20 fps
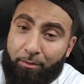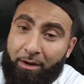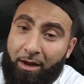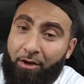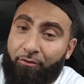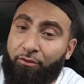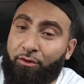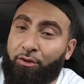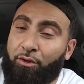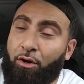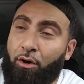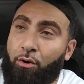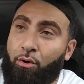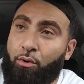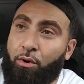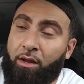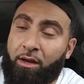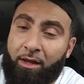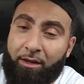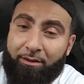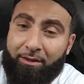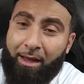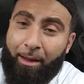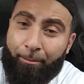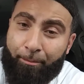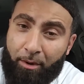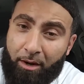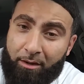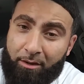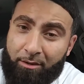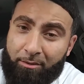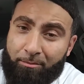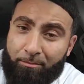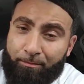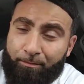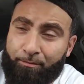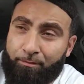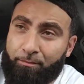Now, if you go and hit that button,